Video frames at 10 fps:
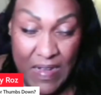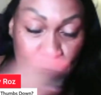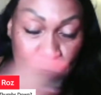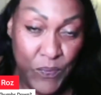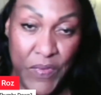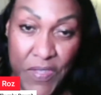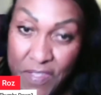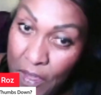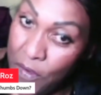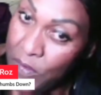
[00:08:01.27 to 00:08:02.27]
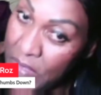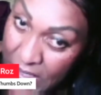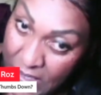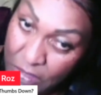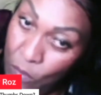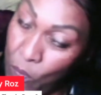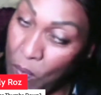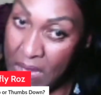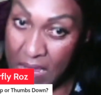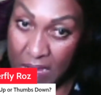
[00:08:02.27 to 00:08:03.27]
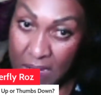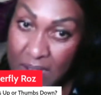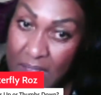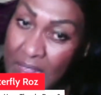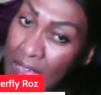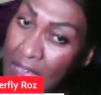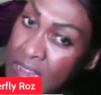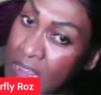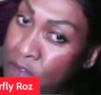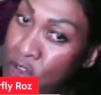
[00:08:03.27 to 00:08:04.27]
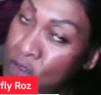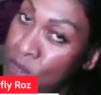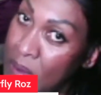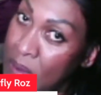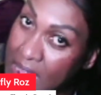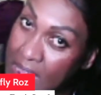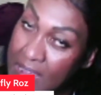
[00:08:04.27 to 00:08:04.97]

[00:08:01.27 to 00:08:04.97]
so this is the wig. I'll give you my